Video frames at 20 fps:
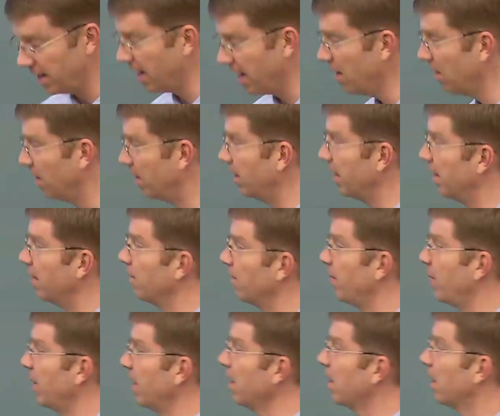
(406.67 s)
right now and
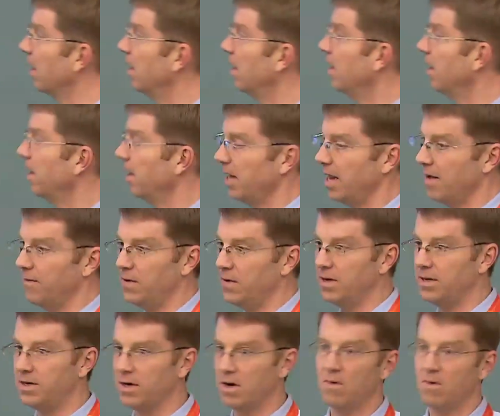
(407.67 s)
repair. If
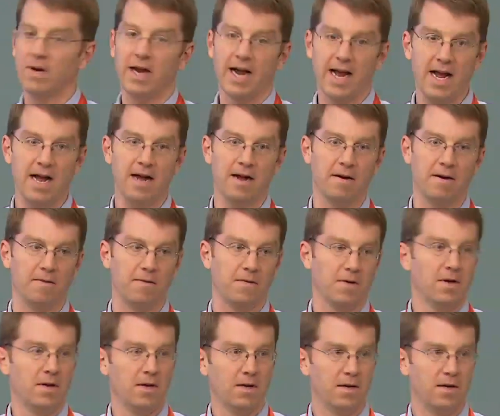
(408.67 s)
you don't have